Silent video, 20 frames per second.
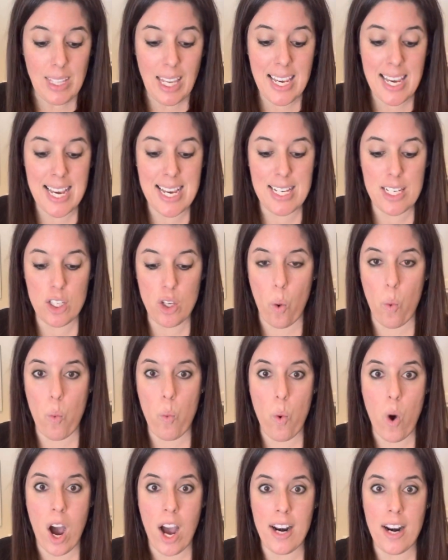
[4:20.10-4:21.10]
is
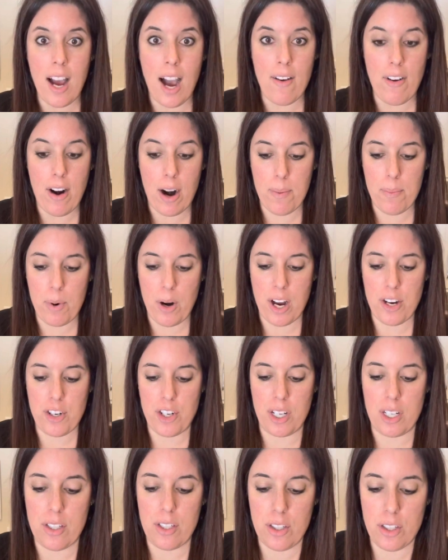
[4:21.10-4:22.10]
one of our
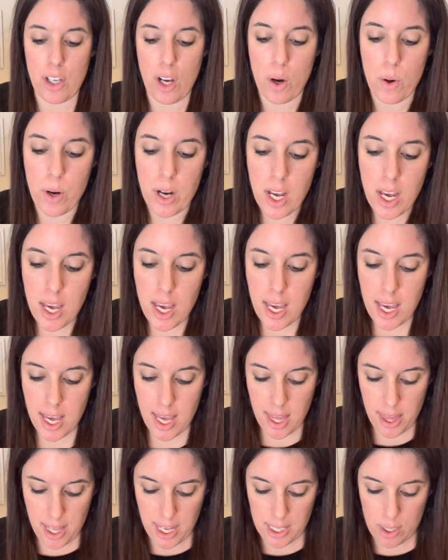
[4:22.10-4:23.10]
brushes. So
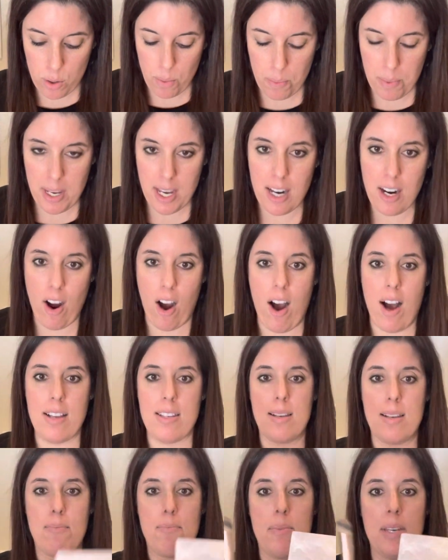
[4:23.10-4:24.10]
this would be an
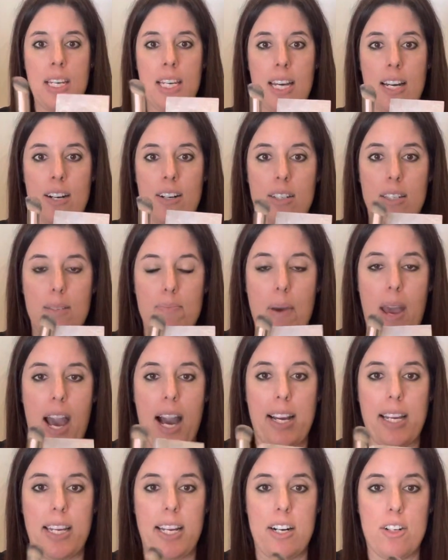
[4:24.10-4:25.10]
awesome beginner's
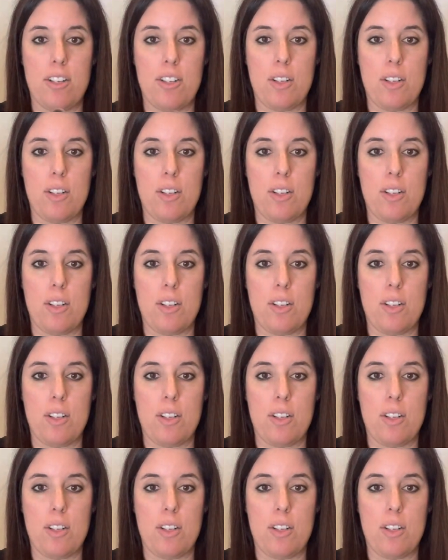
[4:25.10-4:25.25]
pack here.